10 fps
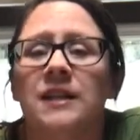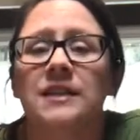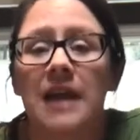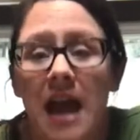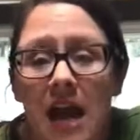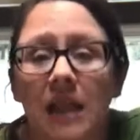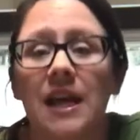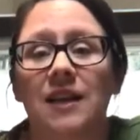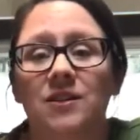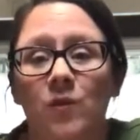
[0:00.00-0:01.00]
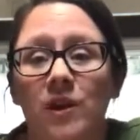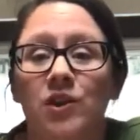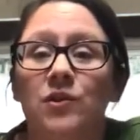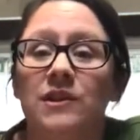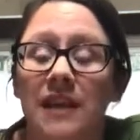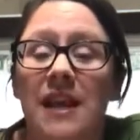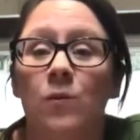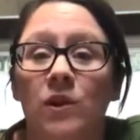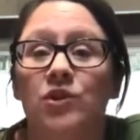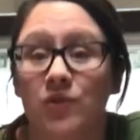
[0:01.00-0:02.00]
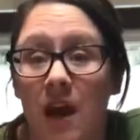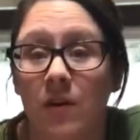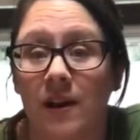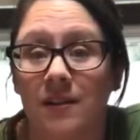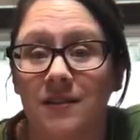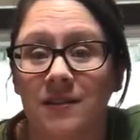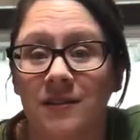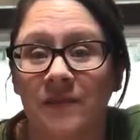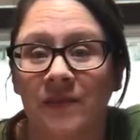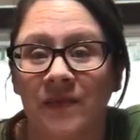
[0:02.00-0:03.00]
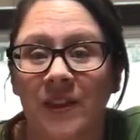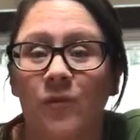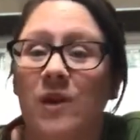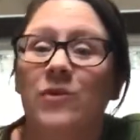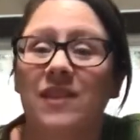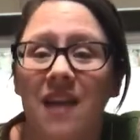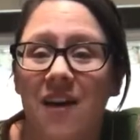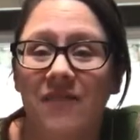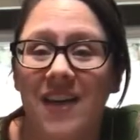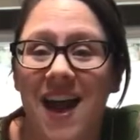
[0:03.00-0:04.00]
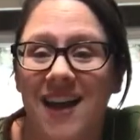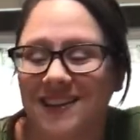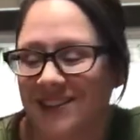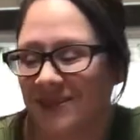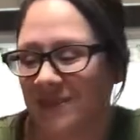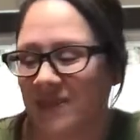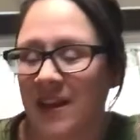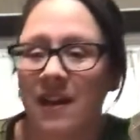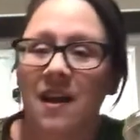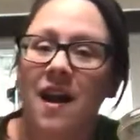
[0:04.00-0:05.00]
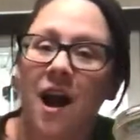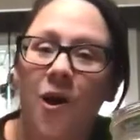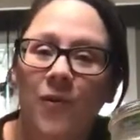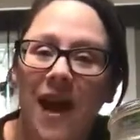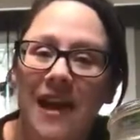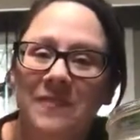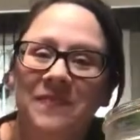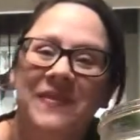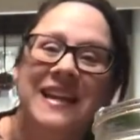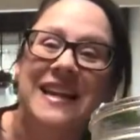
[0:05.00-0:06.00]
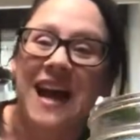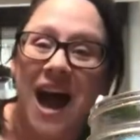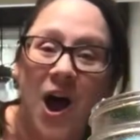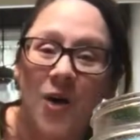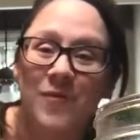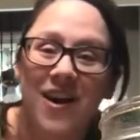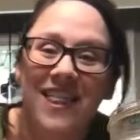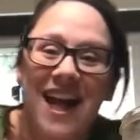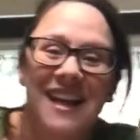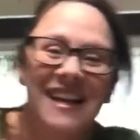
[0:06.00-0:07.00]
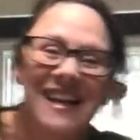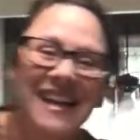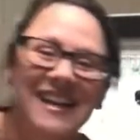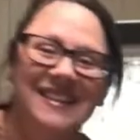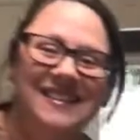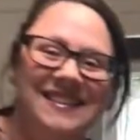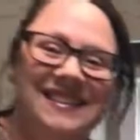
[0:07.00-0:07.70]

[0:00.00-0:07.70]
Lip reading: Tell us what you see and what you notice. We would love that. Okay, I hope y'all like it.